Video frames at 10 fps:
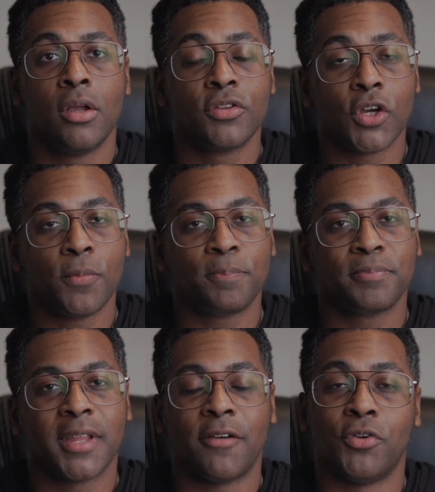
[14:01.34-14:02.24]
So
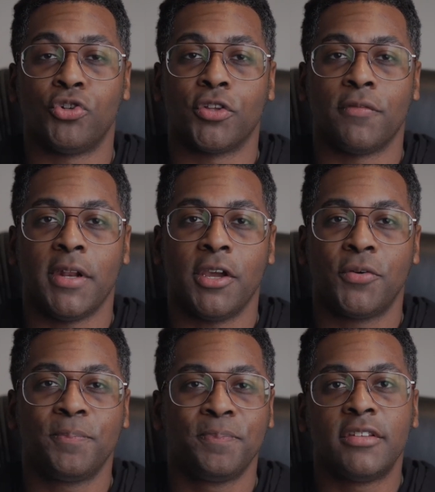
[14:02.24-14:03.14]
if you enjoyed the
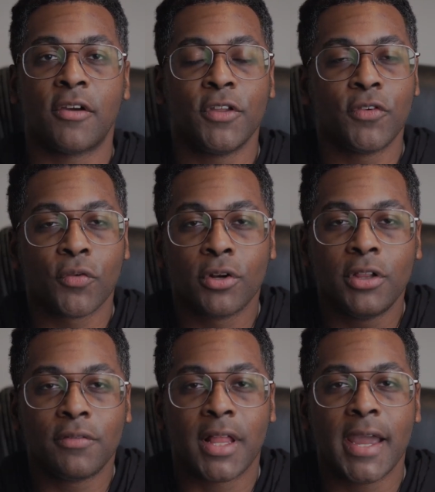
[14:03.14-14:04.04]
video, definitely feel free to
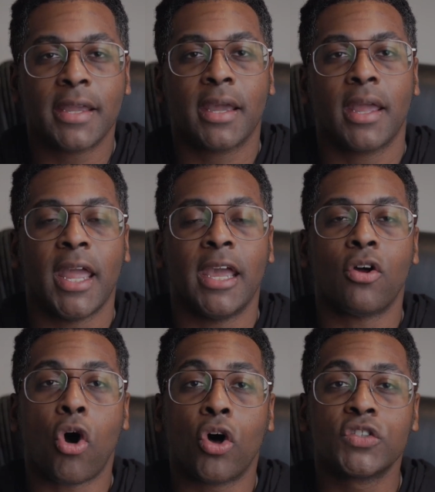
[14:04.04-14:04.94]
leave a like and
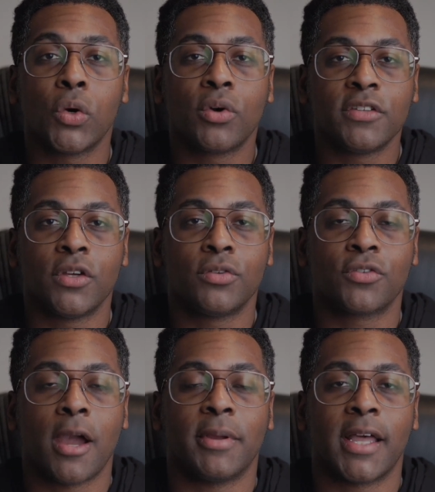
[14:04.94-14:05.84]
also consider
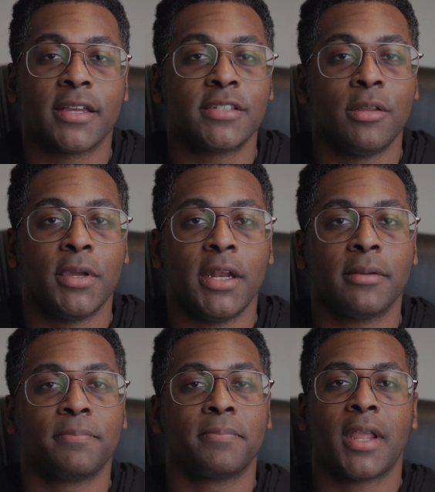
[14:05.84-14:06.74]
subscribing. Like I said in the
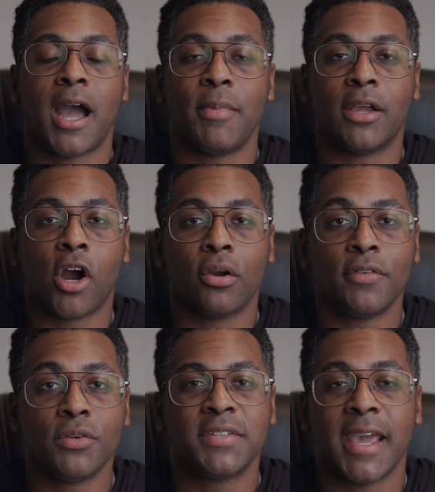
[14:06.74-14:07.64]
beginning, I make car
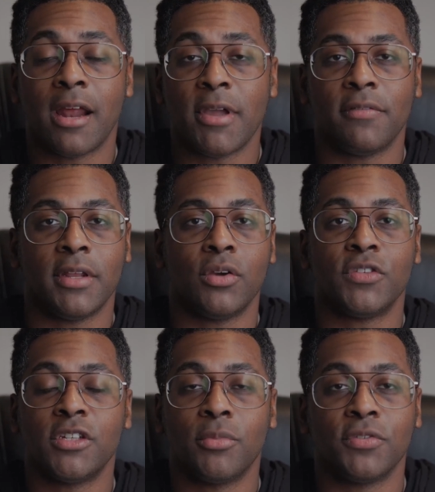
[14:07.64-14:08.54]
reviews and I make videos
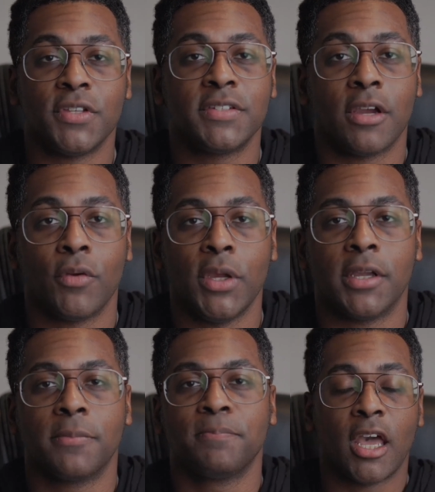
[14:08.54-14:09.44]
similar to this every
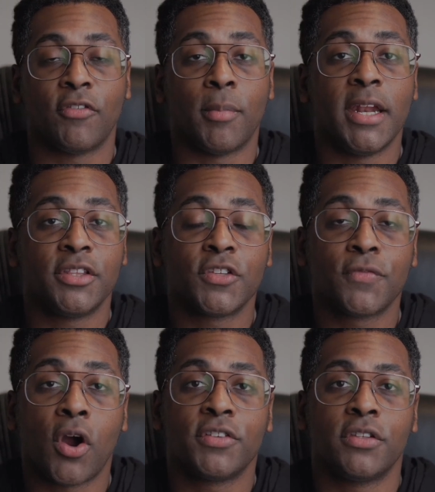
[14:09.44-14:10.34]
week. If you made it this
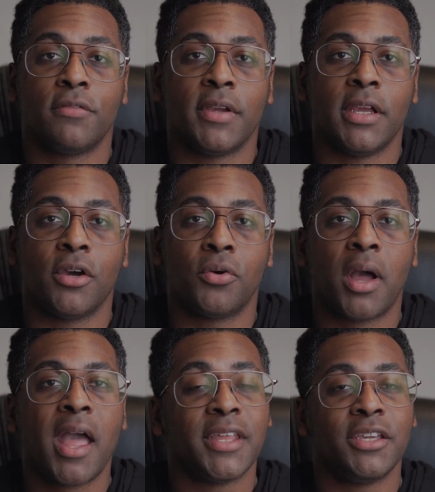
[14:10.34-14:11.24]
far into the video,
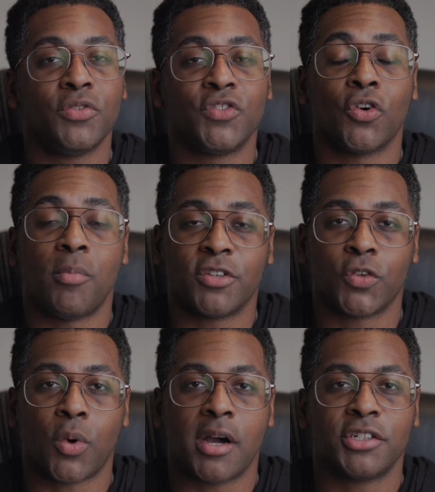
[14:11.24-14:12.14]
thank you so much
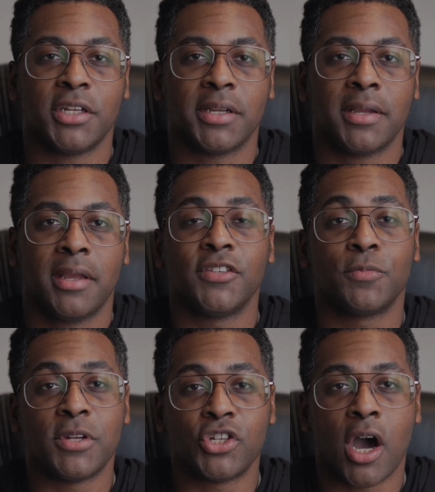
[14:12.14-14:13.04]
for watching. This
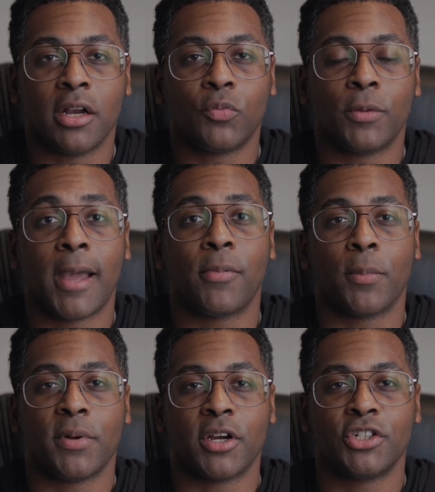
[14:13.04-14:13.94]
has been John with Blackbird
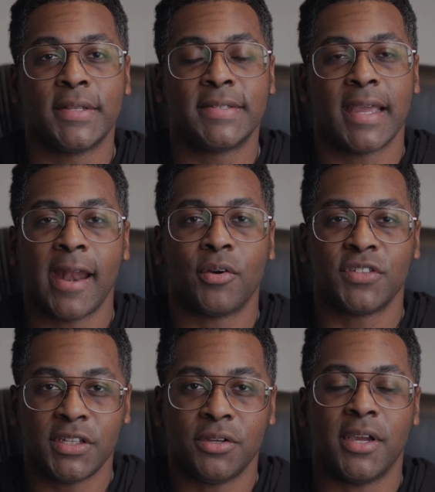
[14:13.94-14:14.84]
Productions, and I'll
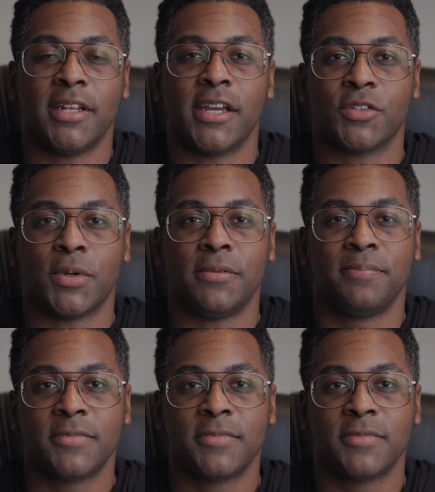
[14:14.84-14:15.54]
see you in the next one.